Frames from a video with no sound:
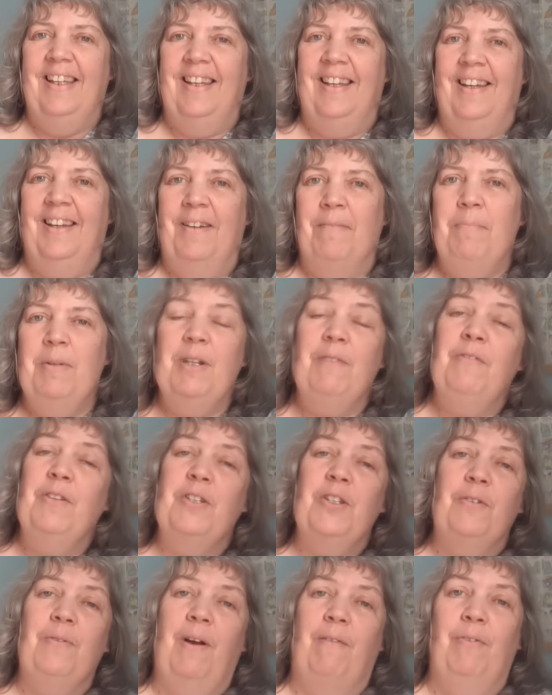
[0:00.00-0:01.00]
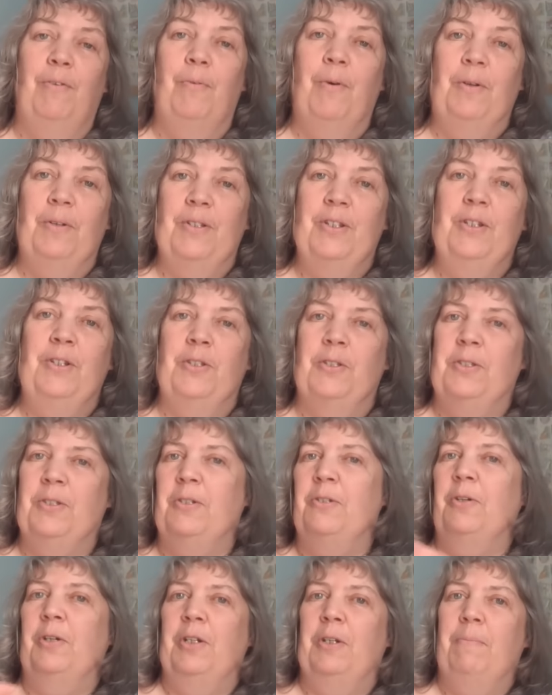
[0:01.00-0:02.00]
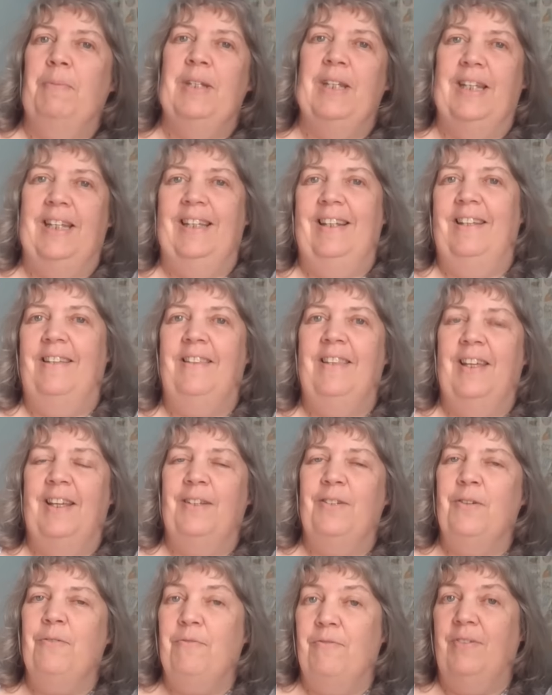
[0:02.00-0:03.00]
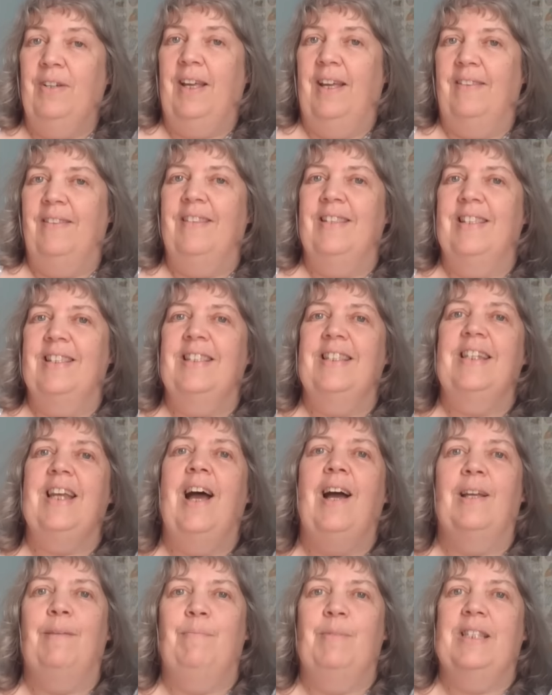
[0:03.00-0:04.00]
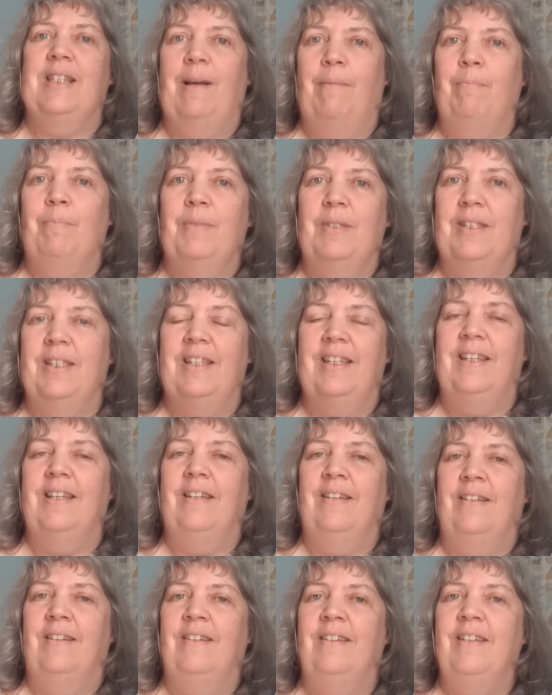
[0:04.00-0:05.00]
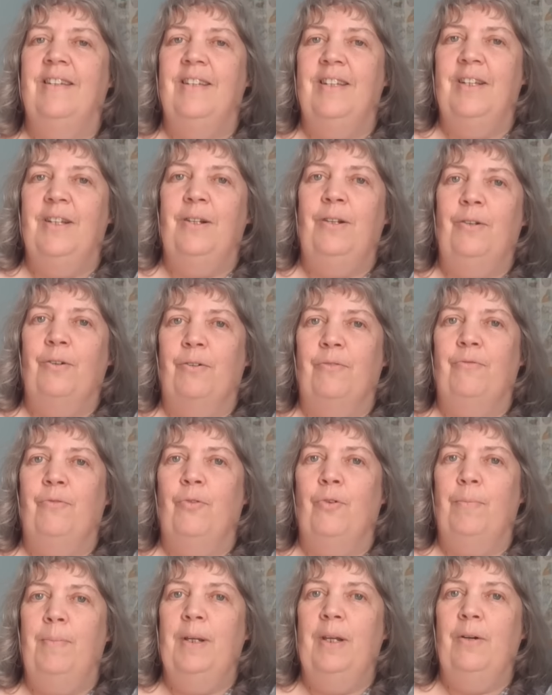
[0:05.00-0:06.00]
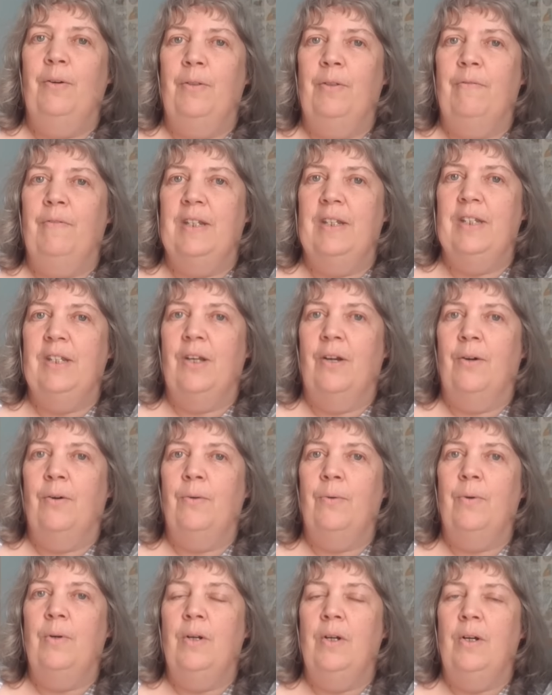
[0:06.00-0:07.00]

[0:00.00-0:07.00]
But if you do ever want to just look at a particular thing, don't forget that there's timestamps that you can look for below the video.